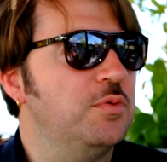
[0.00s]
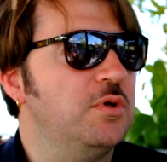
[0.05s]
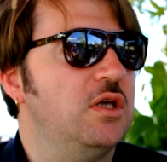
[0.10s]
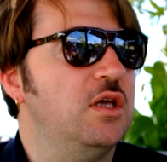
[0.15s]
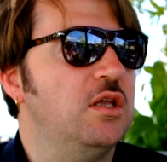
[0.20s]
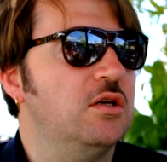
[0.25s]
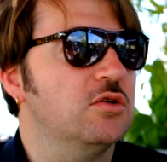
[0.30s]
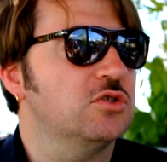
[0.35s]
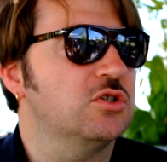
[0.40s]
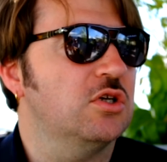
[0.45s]
to
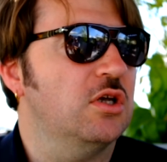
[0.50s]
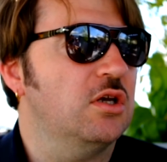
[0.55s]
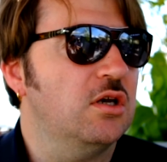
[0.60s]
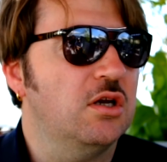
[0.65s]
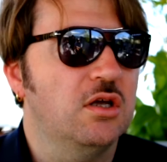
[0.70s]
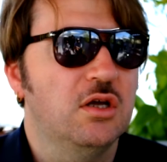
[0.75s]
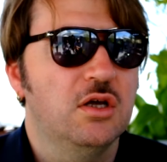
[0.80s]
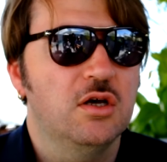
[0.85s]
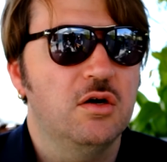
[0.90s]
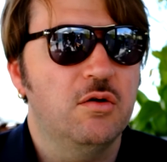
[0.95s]
be
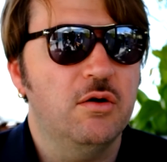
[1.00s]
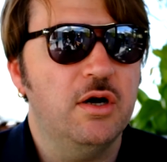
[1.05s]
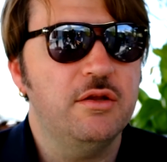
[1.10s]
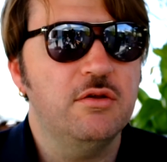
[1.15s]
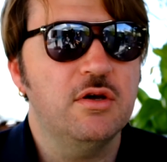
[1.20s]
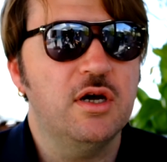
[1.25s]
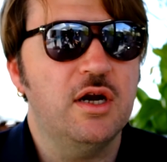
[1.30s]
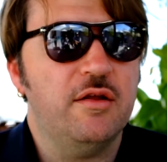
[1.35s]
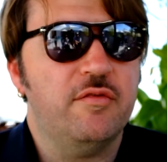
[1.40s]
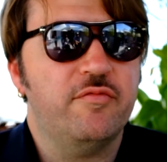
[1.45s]
innocent
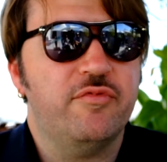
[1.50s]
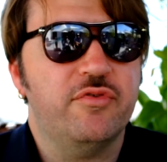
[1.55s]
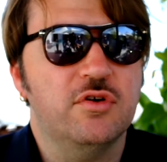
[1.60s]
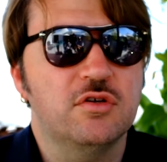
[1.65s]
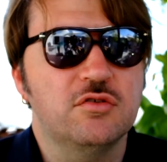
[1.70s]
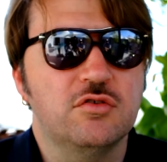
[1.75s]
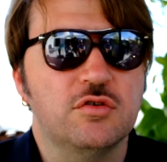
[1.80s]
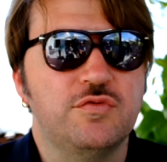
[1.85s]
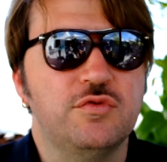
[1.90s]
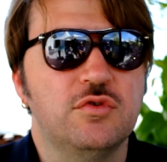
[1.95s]
when you are in
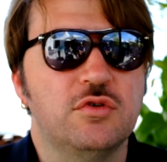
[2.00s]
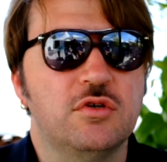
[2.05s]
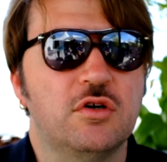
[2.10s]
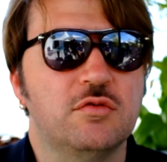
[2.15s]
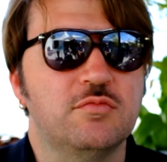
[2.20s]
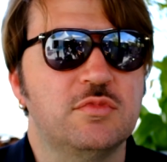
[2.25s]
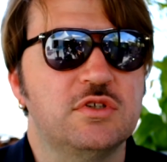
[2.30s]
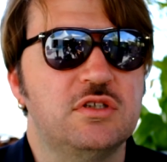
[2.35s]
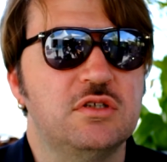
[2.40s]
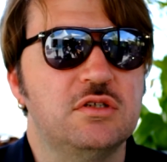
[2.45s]
front of
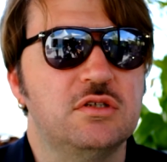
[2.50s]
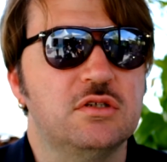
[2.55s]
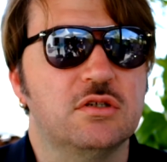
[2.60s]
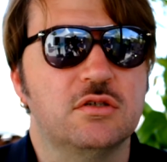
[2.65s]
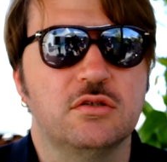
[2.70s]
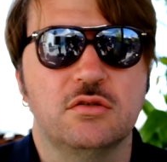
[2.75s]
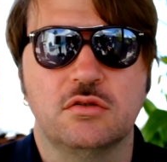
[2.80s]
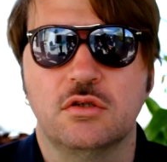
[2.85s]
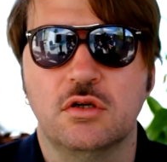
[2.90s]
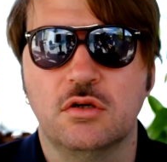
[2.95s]
your own
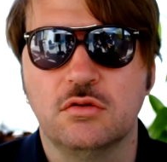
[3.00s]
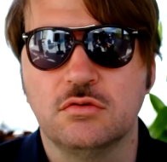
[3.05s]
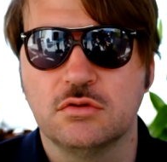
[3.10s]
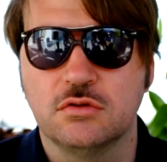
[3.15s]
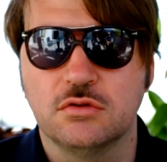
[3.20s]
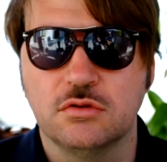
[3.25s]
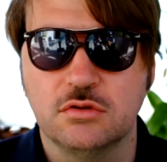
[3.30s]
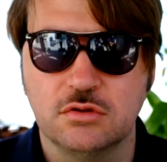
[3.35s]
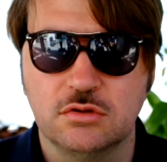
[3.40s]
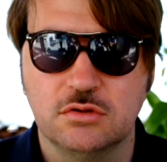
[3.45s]
material, your
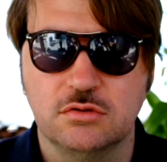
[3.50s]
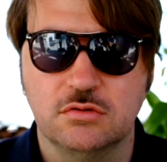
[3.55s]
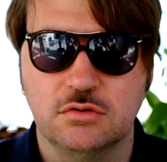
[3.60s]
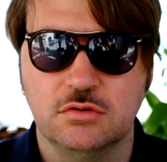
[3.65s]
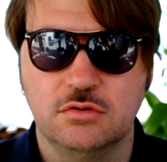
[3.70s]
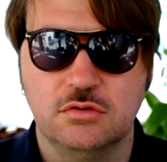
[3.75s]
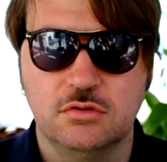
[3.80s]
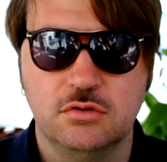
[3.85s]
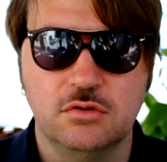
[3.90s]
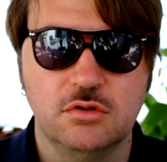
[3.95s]
own, you
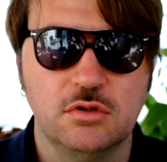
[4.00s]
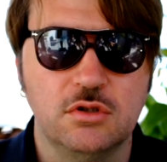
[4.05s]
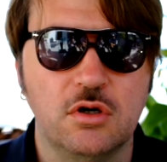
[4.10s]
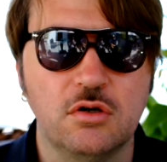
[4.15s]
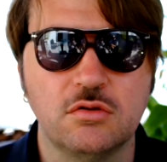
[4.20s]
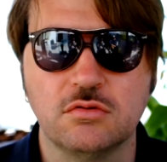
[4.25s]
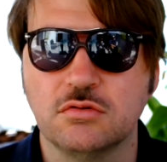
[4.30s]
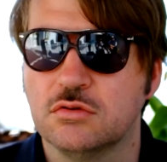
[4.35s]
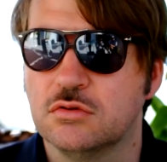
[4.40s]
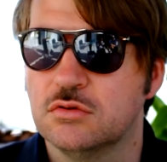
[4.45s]
know,
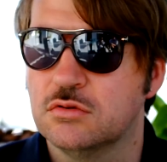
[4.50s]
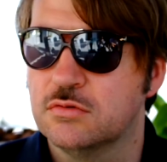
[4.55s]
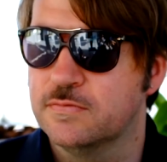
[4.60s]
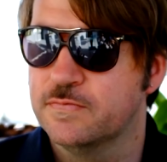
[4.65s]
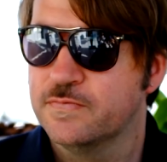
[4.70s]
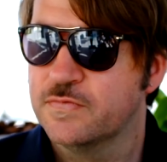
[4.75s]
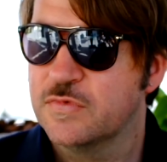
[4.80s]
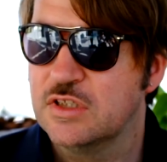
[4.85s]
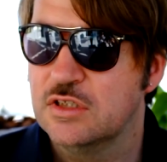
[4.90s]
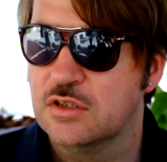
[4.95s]
your own
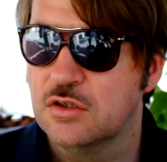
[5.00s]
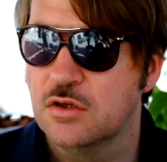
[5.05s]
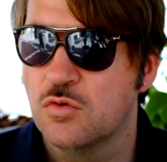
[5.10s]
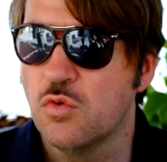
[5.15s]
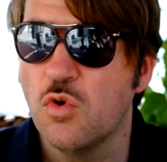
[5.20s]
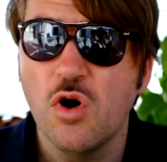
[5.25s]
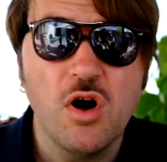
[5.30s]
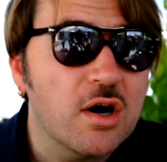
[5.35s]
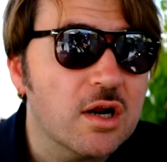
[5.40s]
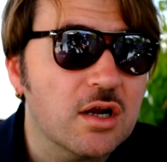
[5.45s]

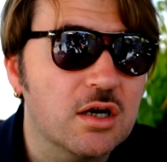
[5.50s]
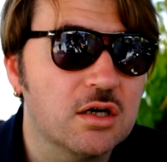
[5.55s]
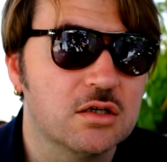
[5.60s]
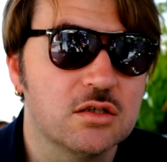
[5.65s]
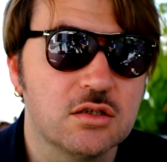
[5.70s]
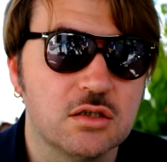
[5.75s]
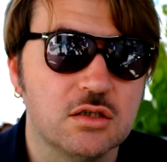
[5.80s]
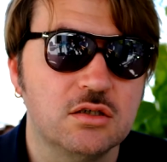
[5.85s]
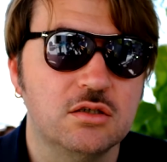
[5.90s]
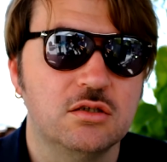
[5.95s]
work,
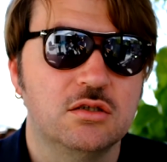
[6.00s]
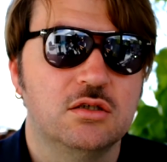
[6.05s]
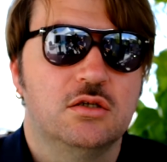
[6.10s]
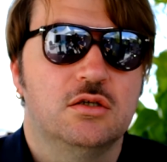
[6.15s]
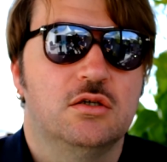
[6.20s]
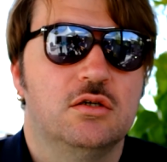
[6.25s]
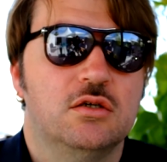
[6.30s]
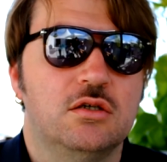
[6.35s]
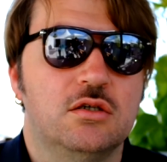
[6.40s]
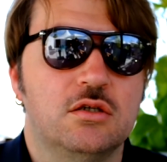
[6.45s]
no,
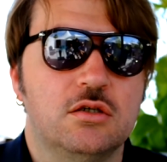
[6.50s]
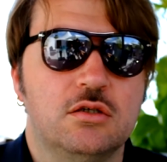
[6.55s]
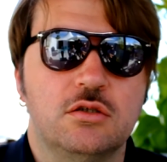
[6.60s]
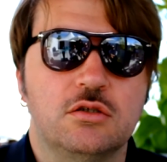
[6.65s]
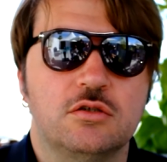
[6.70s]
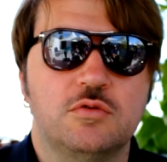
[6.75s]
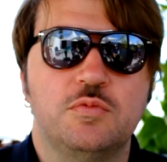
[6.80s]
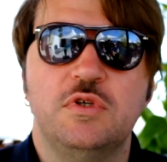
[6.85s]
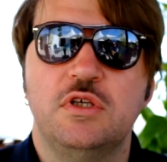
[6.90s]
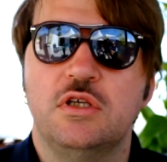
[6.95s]
no,
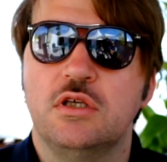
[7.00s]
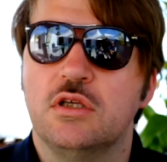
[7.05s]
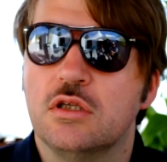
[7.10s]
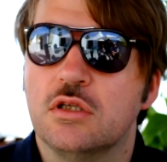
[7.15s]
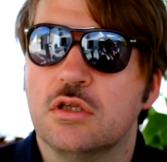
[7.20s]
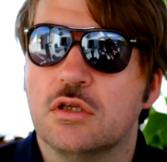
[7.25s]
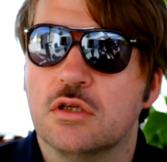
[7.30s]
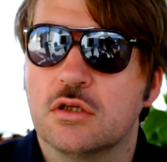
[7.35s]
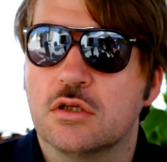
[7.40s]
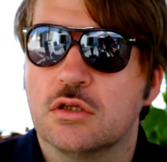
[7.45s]
not
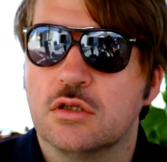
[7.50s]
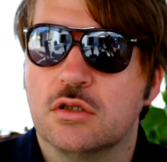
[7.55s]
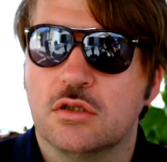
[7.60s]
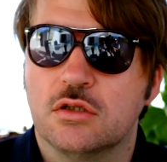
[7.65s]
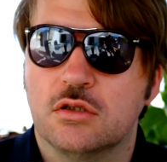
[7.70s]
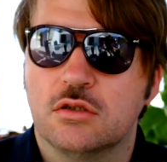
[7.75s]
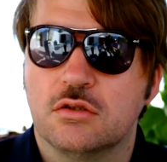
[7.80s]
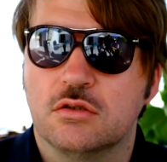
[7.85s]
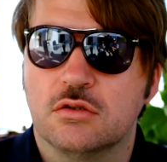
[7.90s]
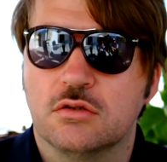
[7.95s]
being.
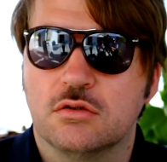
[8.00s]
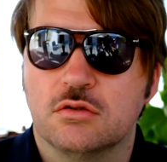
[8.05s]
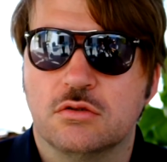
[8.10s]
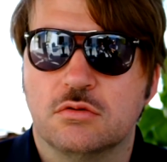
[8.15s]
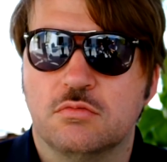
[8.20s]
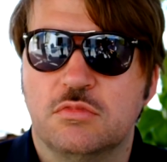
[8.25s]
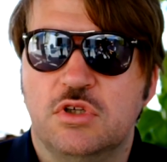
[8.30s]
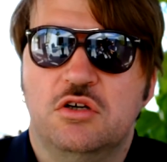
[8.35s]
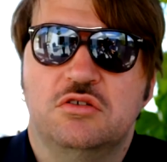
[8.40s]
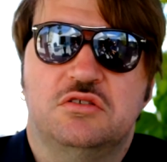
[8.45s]

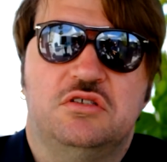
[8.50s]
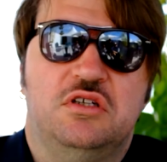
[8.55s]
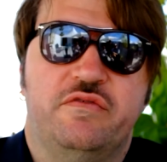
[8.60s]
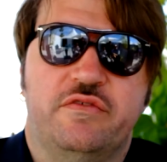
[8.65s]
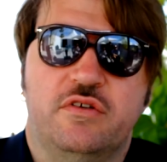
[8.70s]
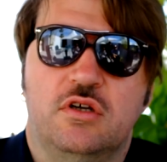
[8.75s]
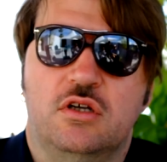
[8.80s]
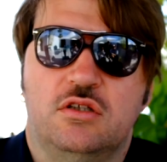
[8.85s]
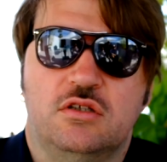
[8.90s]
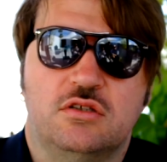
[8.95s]
Because
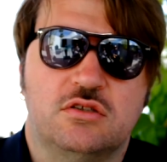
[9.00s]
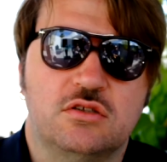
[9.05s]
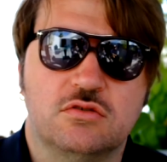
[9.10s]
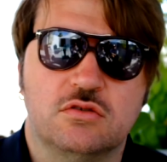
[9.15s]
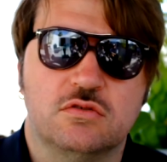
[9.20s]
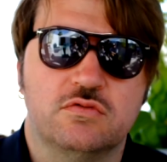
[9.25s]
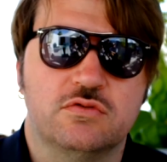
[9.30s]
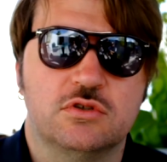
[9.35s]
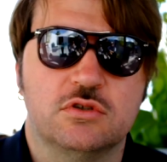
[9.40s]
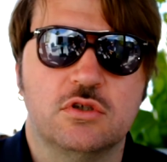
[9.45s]
if not,
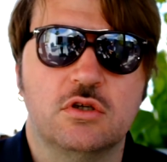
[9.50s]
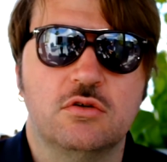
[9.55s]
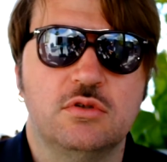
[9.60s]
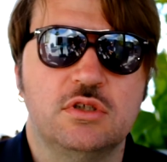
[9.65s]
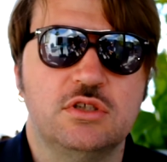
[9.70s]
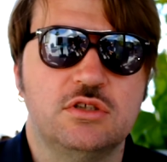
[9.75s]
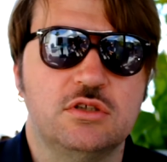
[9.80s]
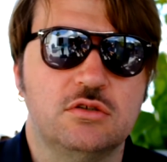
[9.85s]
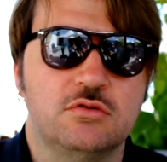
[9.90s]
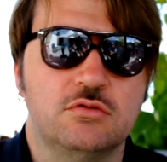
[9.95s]
it's
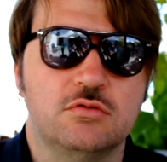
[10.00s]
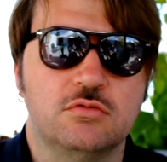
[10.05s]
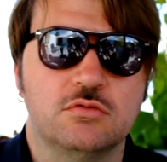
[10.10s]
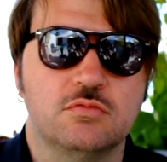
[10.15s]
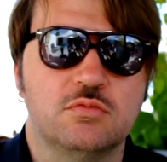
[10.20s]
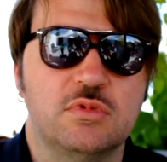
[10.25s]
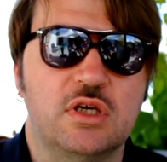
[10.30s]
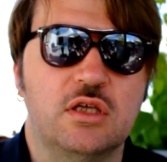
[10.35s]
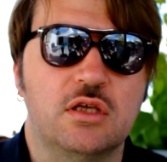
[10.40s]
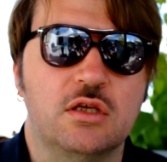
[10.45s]
so easy to
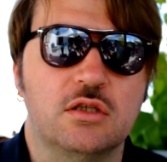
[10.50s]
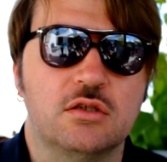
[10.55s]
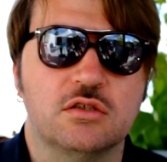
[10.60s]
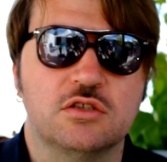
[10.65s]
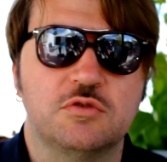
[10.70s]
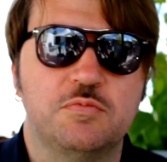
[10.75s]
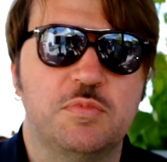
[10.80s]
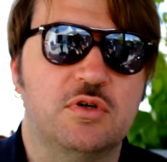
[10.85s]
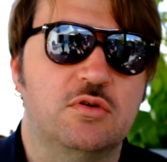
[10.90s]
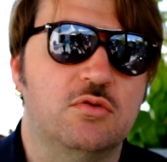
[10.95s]
make it
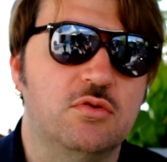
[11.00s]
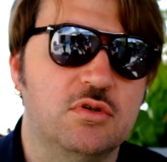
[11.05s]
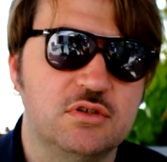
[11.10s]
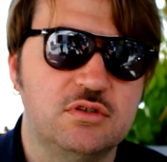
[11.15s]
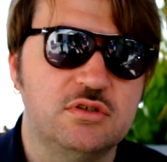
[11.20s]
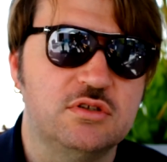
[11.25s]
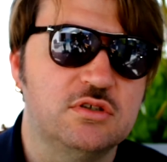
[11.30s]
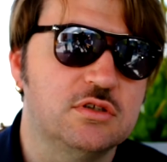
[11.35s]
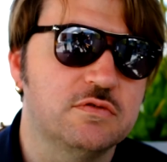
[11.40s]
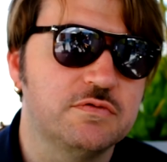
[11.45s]

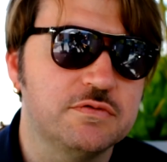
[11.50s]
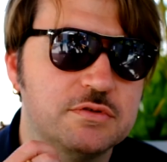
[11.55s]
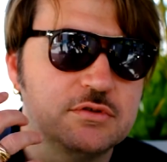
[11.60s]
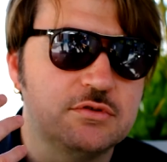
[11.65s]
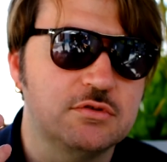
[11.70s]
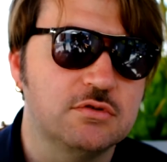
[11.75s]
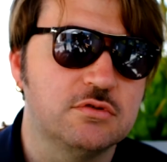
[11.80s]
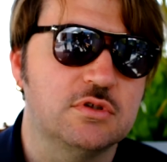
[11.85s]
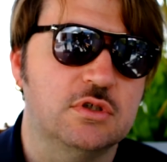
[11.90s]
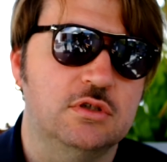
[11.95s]
speculative
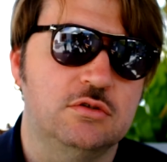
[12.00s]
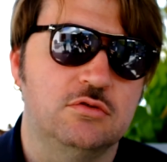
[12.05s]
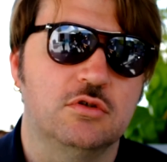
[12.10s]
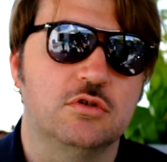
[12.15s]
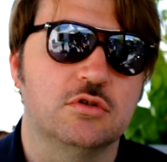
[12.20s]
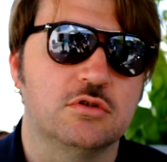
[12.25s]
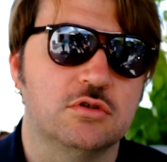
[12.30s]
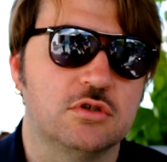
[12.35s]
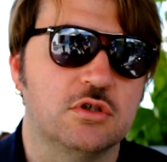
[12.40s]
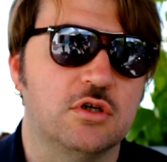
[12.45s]
and to try
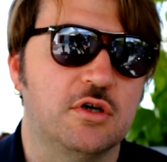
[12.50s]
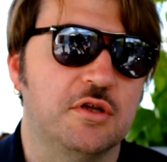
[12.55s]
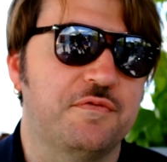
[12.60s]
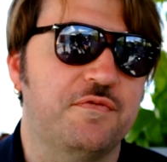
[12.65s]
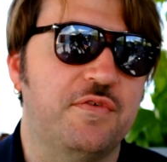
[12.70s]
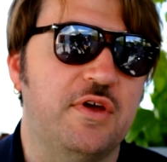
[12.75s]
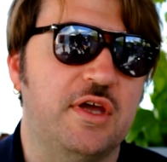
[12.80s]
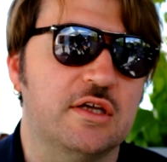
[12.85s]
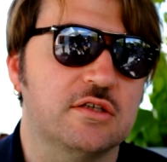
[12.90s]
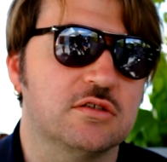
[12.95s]
to control
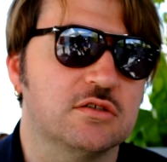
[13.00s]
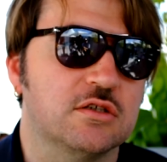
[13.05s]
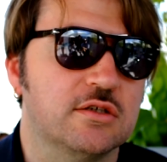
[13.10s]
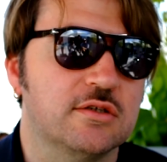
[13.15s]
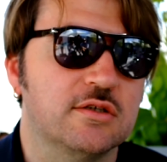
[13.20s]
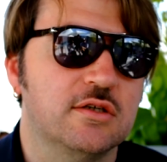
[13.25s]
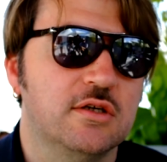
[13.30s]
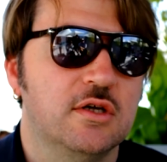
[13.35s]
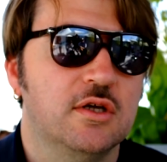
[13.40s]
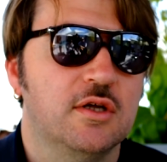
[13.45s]
effects
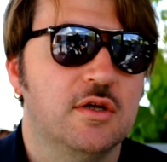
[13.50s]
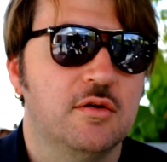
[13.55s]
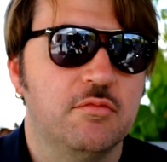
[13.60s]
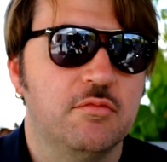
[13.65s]
and